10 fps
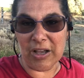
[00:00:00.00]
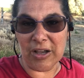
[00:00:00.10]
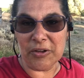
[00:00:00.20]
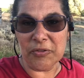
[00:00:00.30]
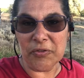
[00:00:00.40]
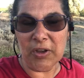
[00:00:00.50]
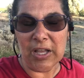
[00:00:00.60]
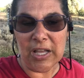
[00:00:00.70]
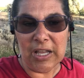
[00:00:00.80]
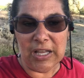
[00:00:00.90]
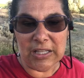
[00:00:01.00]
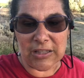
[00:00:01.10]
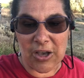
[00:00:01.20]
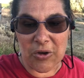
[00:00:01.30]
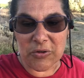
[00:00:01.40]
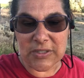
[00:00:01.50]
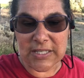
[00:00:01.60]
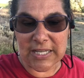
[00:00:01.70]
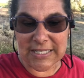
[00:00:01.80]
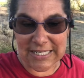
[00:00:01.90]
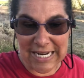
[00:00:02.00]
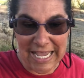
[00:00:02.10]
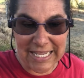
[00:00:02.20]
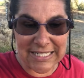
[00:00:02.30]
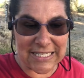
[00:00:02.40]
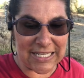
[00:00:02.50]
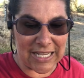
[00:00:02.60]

of loads tonight.